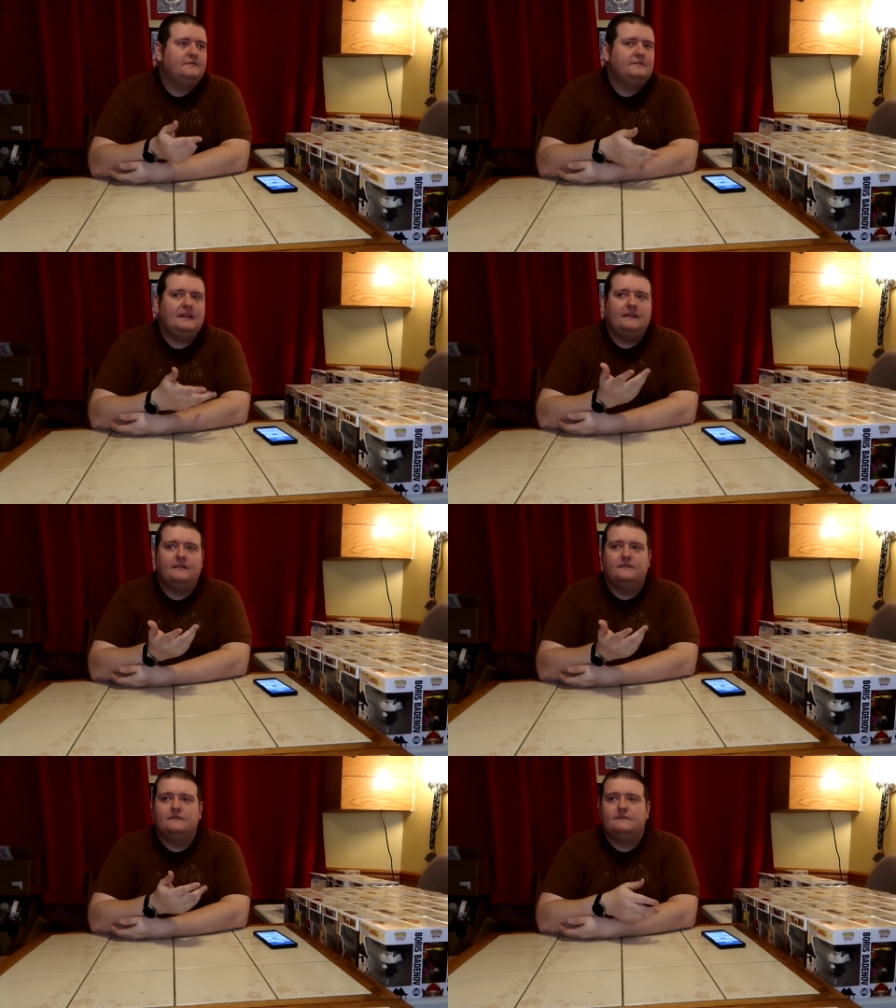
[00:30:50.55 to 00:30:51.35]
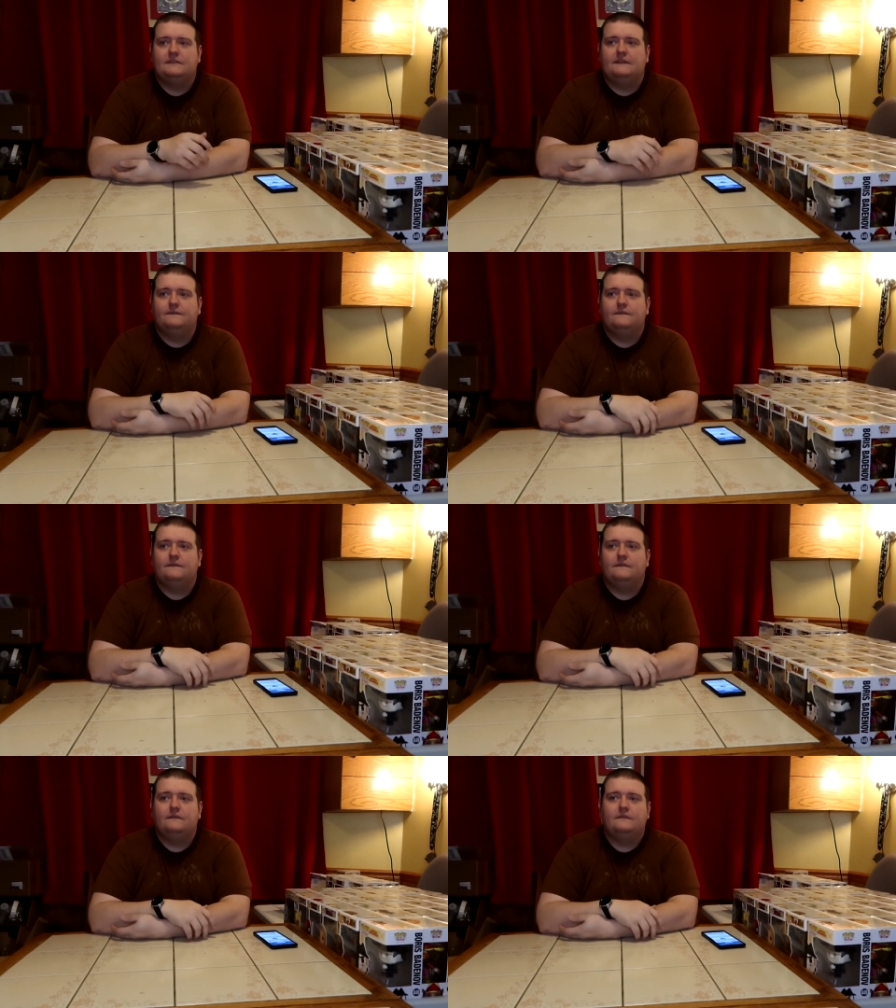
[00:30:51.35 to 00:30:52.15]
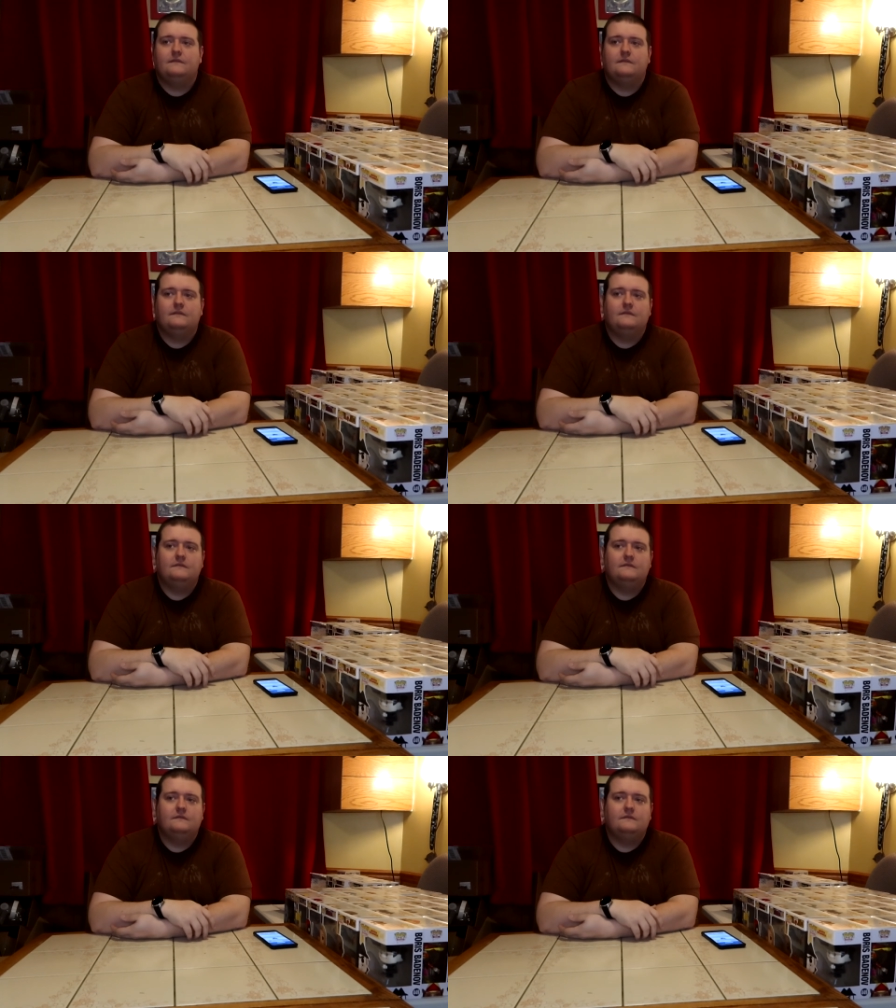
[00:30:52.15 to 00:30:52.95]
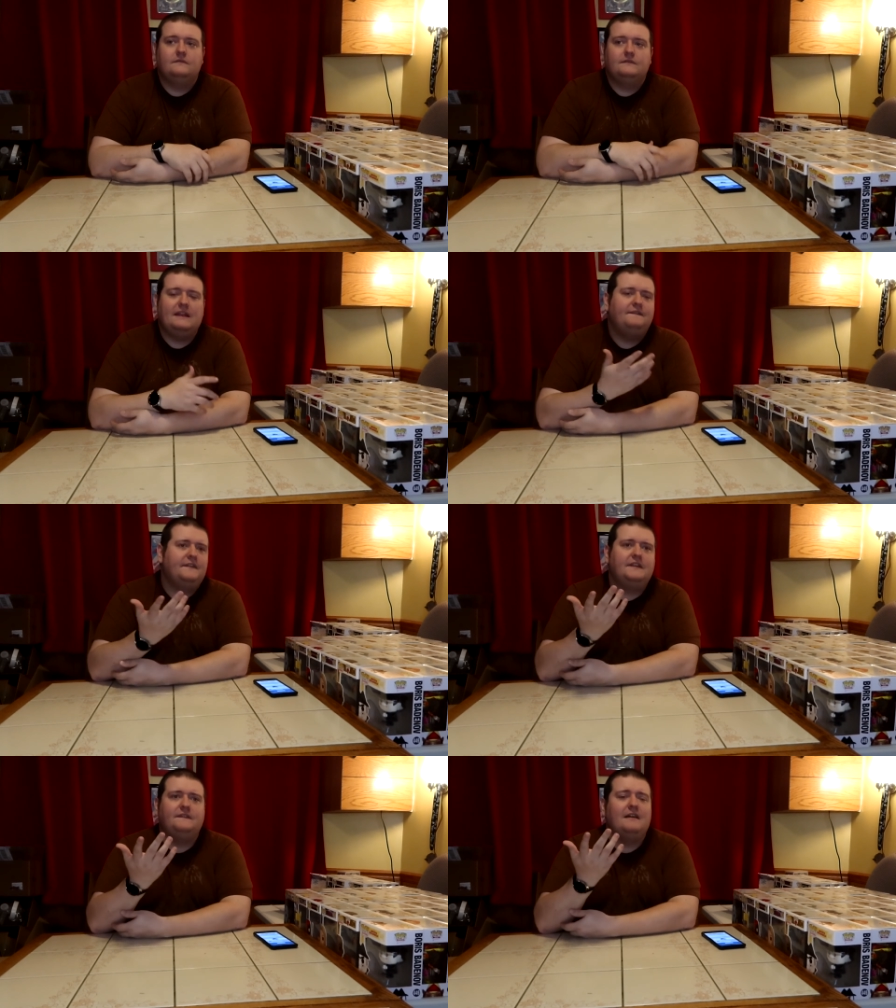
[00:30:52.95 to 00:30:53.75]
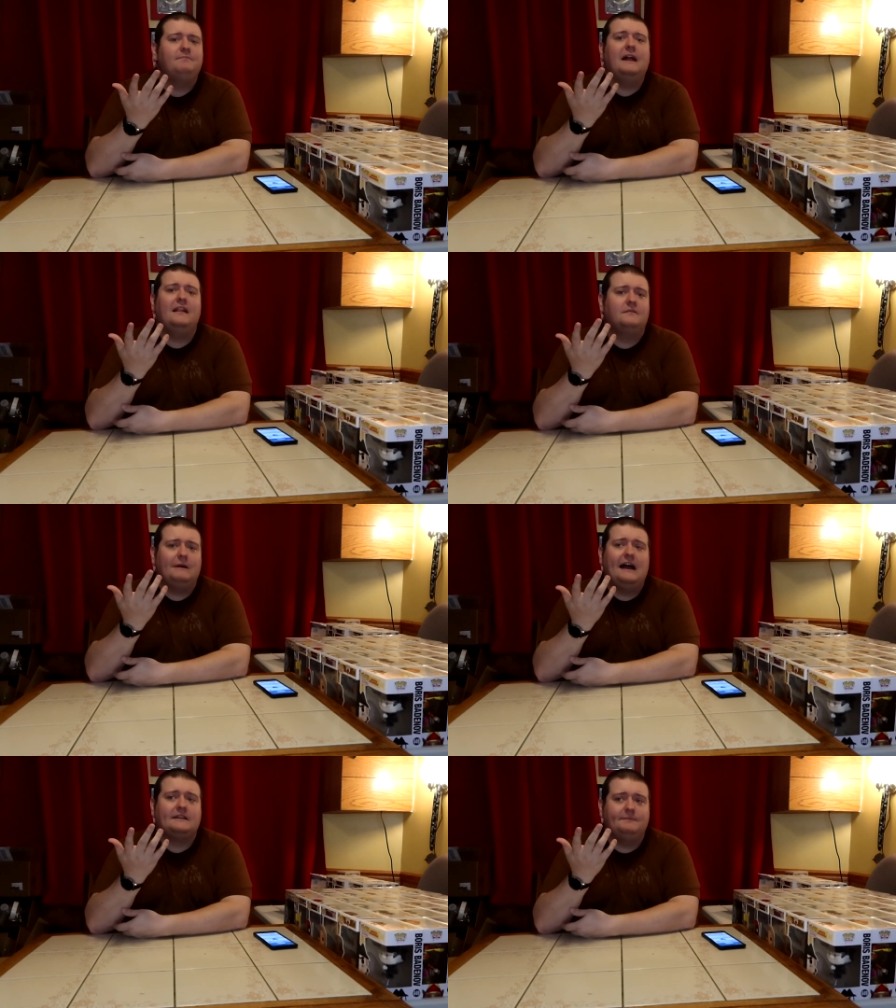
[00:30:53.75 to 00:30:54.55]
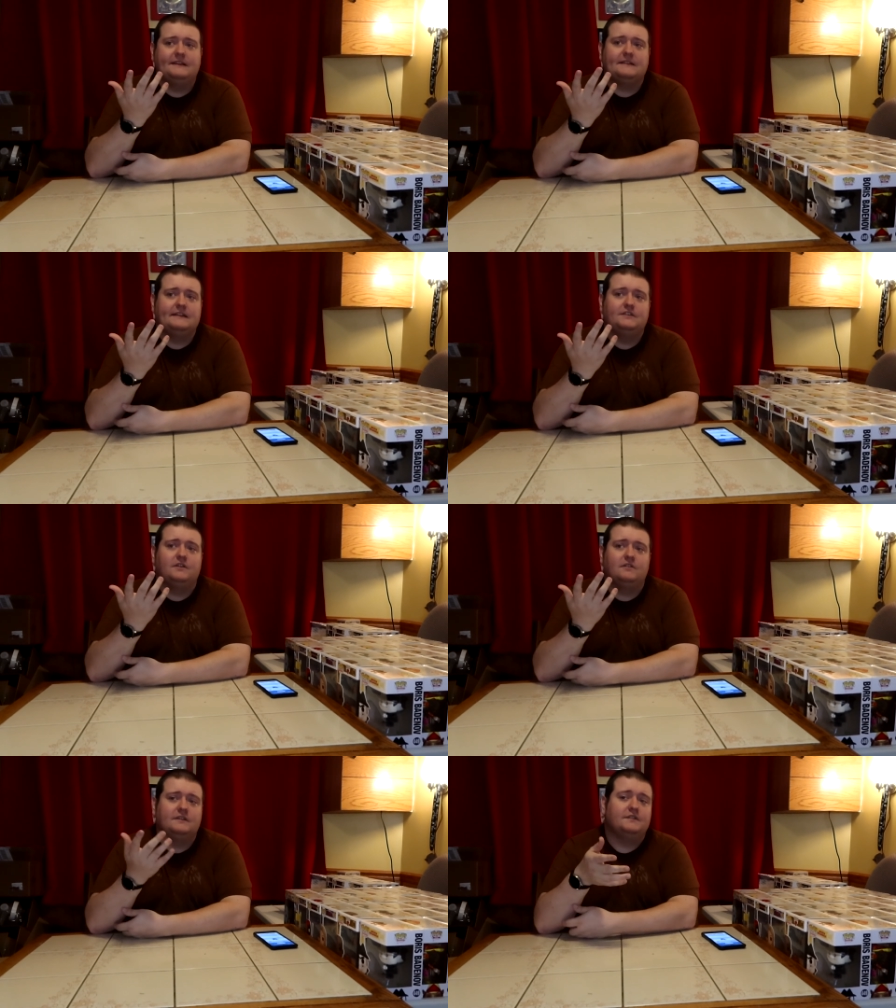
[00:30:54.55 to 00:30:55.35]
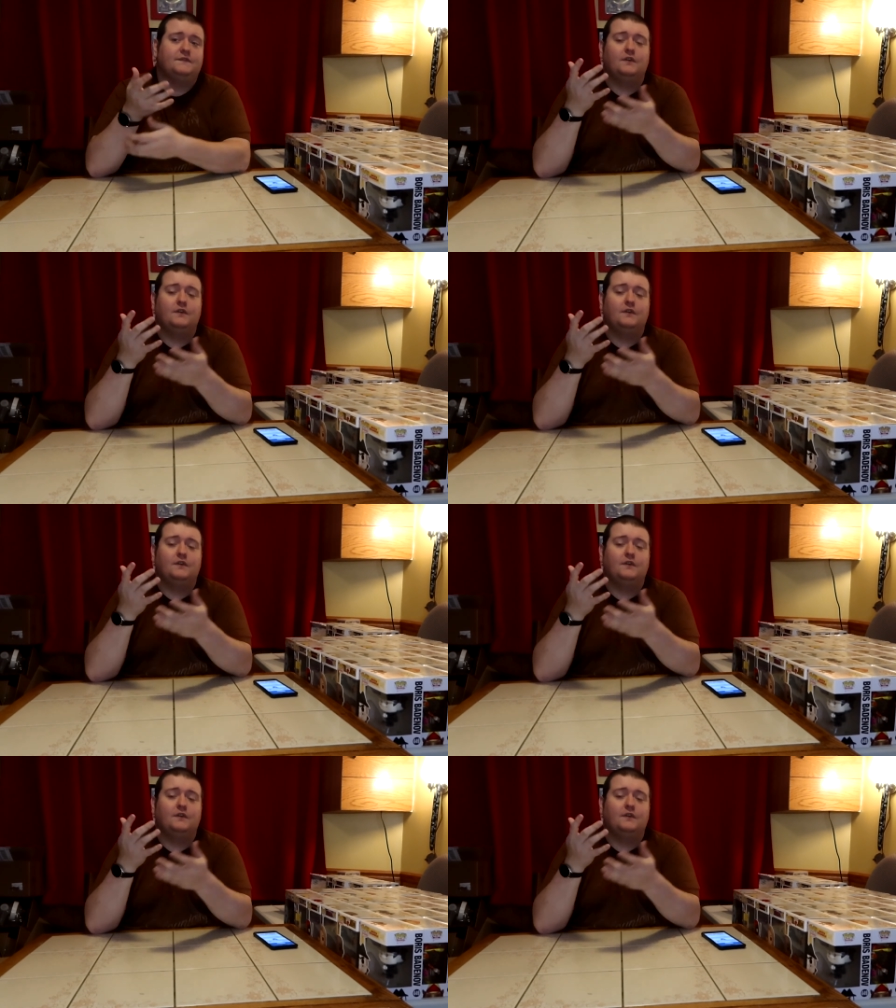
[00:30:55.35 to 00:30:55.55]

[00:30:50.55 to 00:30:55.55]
Say, say 55 plus shipping. So yeah. Say fifty-five dollar box basically in total because it's